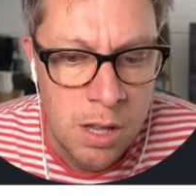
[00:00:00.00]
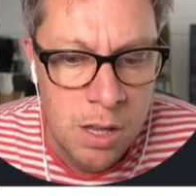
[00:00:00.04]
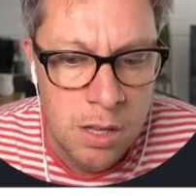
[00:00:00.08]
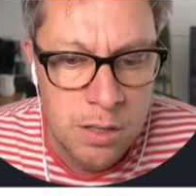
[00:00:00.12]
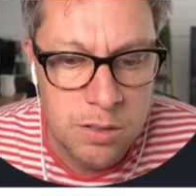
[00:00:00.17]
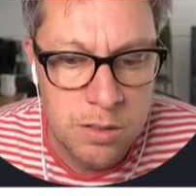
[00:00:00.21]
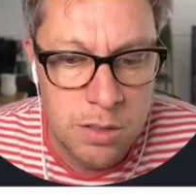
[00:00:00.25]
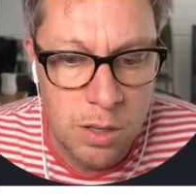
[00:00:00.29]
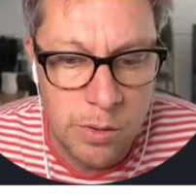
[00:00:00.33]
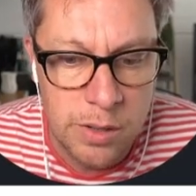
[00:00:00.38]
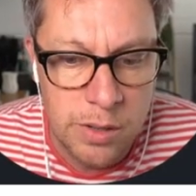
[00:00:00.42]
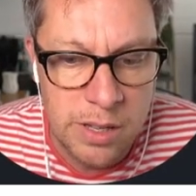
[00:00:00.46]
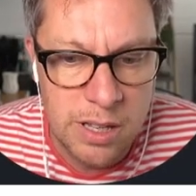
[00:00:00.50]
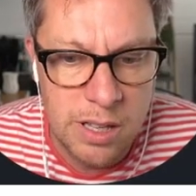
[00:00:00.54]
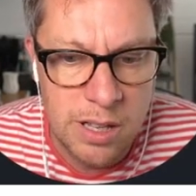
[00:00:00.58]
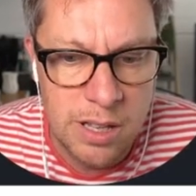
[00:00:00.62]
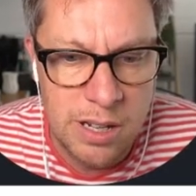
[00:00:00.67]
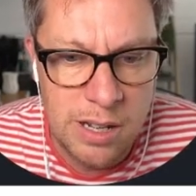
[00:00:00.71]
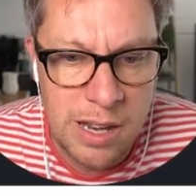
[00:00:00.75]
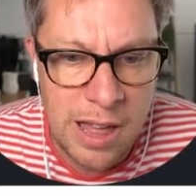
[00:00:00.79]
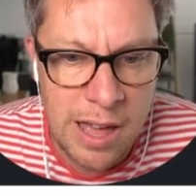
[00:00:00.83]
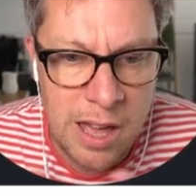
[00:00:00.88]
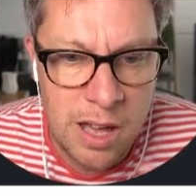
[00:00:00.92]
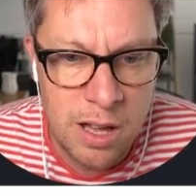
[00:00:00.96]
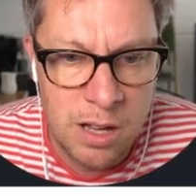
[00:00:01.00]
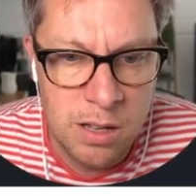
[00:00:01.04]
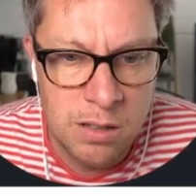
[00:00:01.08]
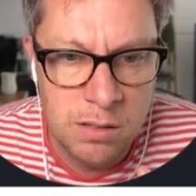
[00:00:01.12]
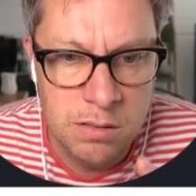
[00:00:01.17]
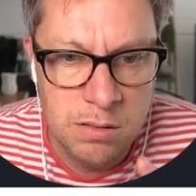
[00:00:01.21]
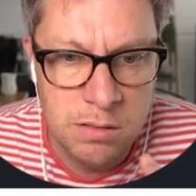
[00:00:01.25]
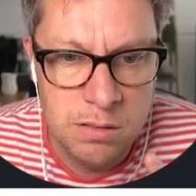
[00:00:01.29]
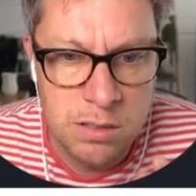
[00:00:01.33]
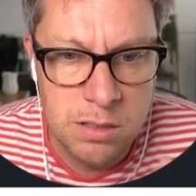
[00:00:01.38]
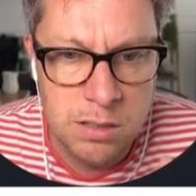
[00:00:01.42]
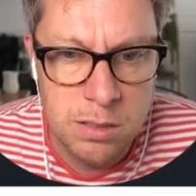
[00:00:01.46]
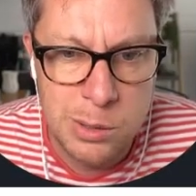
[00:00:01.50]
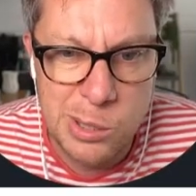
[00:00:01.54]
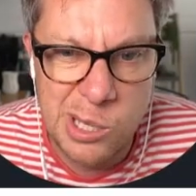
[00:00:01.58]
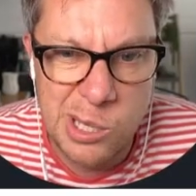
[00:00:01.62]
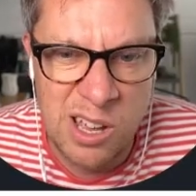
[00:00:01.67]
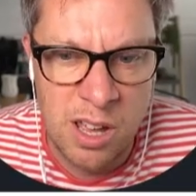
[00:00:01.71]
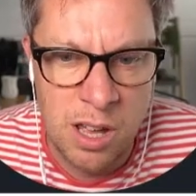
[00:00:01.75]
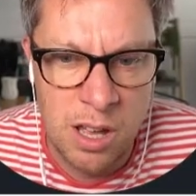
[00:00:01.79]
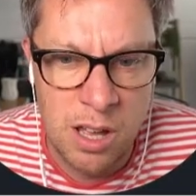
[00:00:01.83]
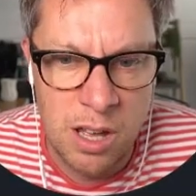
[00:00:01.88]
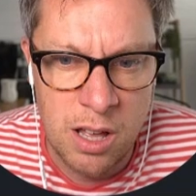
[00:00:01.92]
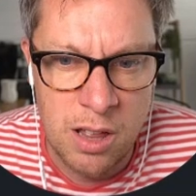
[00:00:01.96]
So it allows
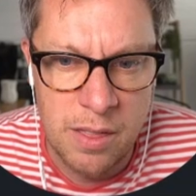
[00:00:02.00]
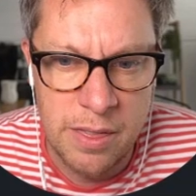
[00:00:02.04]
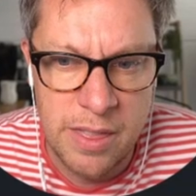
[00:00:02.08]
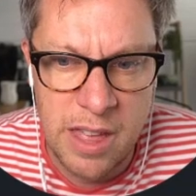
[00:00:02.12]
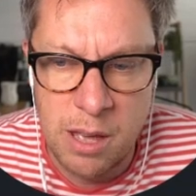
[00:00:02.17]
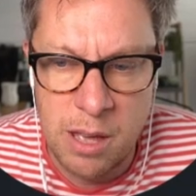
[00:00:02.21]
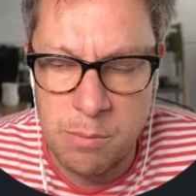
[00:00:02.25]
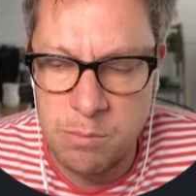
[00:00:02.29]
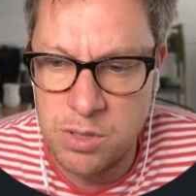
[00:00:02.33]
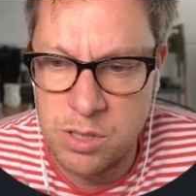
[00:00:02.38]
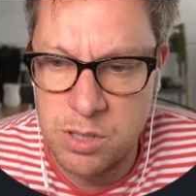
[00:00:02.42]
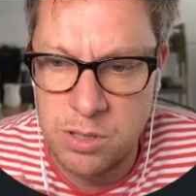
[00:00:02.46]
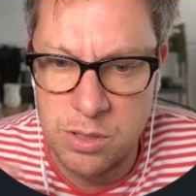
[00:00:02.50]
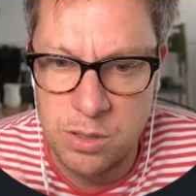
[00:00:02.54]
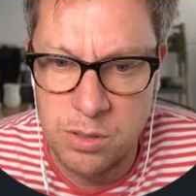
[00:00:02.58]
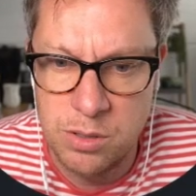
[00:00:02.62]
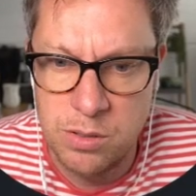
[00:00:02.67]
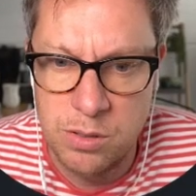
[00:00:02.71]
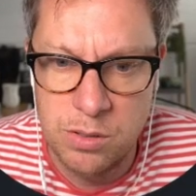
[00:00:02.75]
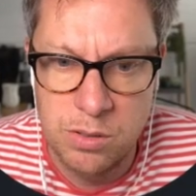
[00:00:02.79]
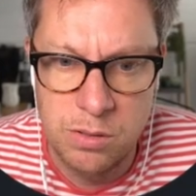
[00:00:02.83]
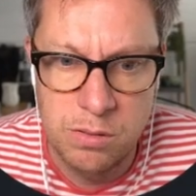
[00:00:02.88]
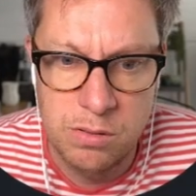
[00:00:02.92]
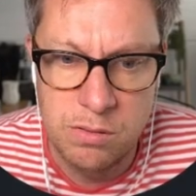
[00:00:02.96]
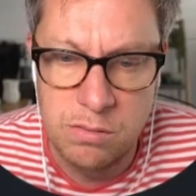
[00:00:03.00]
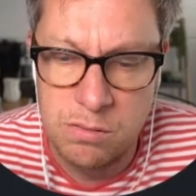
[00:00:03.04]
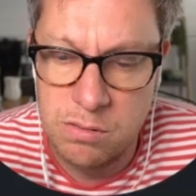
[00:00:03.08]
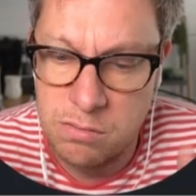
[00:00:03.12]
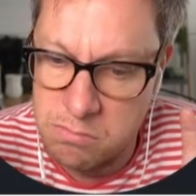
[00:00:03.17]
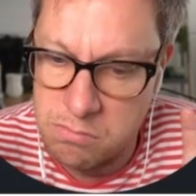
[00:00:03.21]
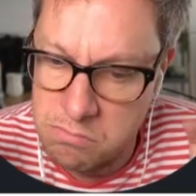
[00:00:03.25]
them to do